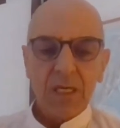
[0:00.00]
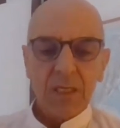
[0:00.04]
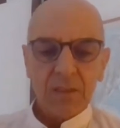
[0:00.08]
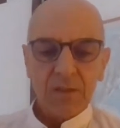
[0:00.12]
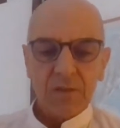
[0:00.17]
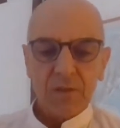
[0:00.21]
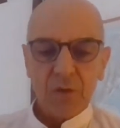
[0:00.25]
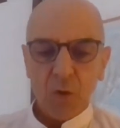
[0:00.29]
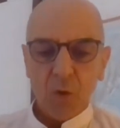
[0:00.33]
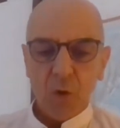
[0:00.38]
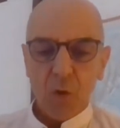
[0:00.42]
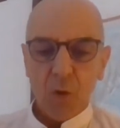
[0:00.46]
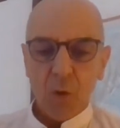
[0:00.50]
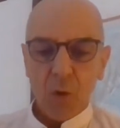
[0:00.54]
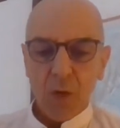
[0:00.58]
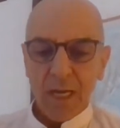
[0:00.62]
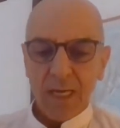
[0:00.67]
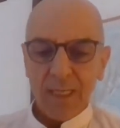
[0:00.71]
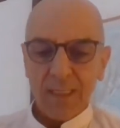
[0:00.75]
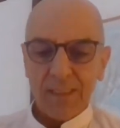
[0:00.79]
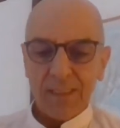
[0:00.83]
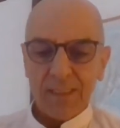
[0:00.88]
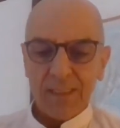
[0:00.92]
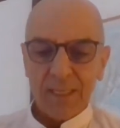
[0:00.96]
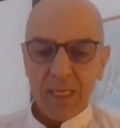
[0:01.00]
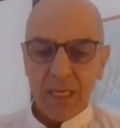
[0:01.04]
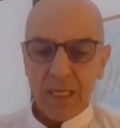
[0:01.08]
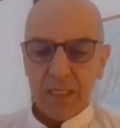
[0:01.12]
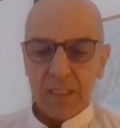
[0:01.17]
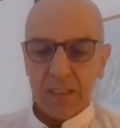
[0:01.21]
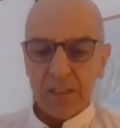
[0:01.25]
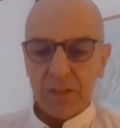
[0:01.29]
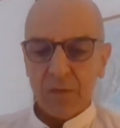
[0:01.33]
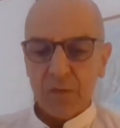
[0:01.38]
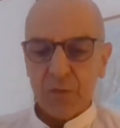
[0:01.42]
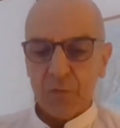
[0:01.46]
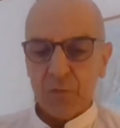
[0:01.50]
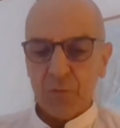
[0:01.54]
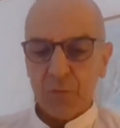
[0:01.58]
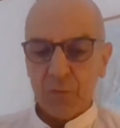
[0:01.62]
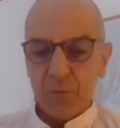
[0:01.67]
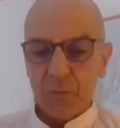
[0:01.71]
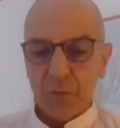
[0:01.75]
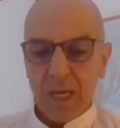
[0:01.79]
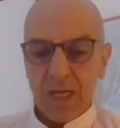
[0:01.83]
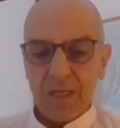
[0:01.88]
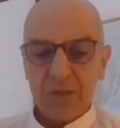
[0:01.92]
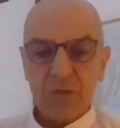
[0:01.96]
So I decided to
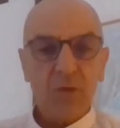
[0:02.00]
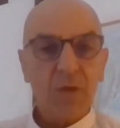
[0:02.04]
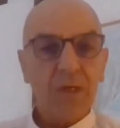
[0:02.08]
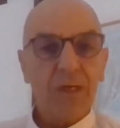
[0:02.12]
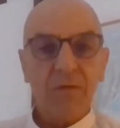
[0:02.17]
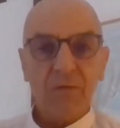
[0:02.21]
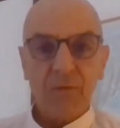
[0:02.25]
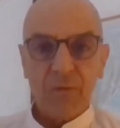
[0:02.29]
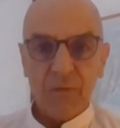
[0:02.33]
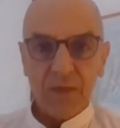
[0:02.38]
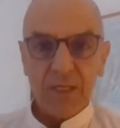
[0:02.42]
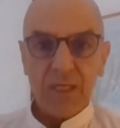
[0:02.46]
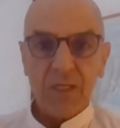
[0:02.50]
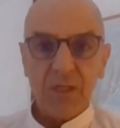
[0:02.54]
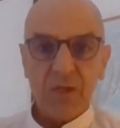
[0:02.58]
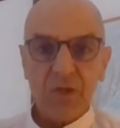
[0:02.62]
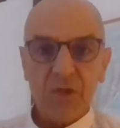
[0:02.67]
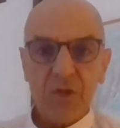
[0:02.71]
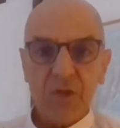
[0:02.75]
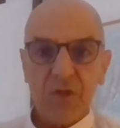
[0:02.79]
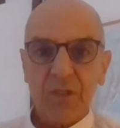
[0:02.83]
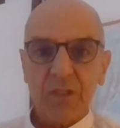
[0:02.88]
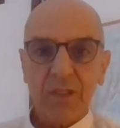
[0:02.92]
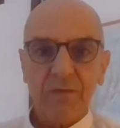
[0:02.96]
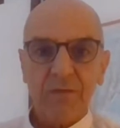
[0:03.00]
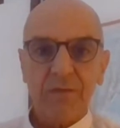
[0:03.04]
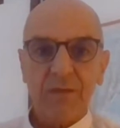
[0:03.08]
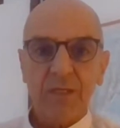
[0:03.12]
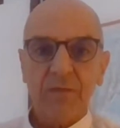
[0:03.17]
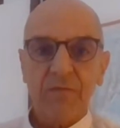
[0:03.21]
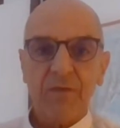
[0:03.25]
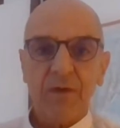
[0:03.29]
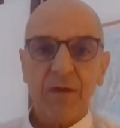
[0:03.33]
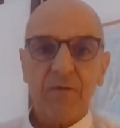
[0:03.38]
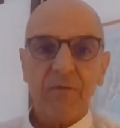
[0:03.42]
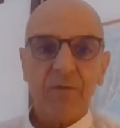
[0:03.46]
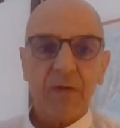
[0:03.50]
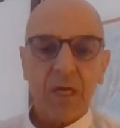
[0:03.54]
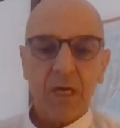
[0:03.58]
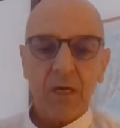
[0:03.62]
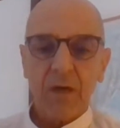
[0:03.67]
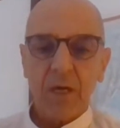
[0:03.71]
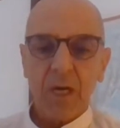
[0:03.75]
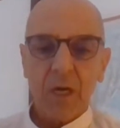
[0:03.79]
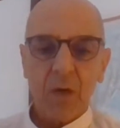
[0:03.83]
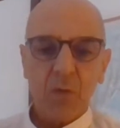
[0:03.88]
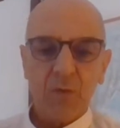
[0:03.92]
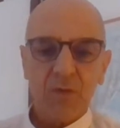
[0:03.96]
actually finish, even if
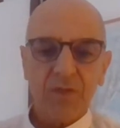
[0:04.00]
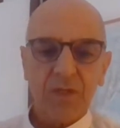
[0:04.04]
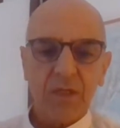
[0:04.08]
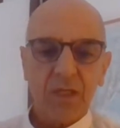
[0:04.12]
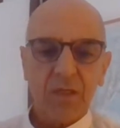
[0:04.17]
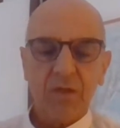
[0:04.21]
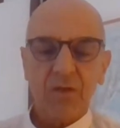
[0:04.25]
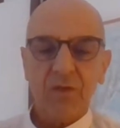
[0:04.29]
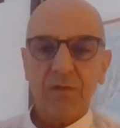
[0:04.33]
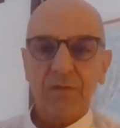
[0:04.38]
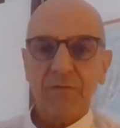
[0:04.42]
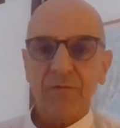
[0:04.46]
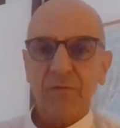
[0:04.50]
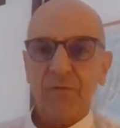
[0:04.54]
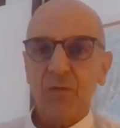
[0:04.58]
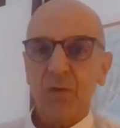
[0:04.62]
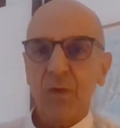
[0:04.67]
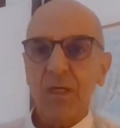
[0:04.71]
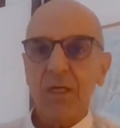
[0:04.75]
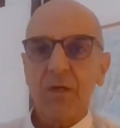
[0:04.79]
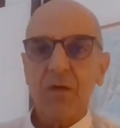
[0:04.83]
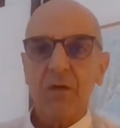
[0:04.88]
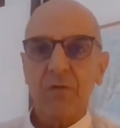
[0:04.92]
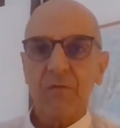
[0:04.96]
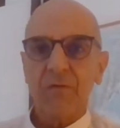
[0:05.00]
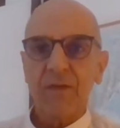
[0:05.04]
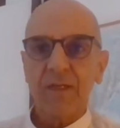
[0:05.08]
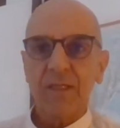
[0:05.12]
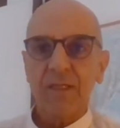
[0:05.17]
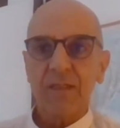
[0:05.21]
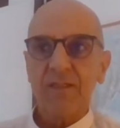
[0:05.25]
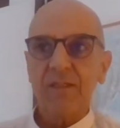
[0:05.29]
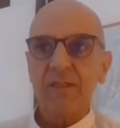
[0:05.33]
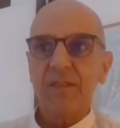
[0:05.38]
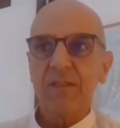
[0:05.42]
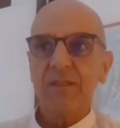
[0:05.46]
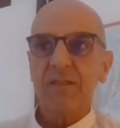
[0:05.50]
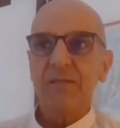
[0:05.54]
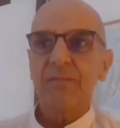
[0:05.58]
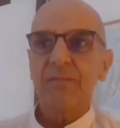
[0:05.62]
I was not fully convinced.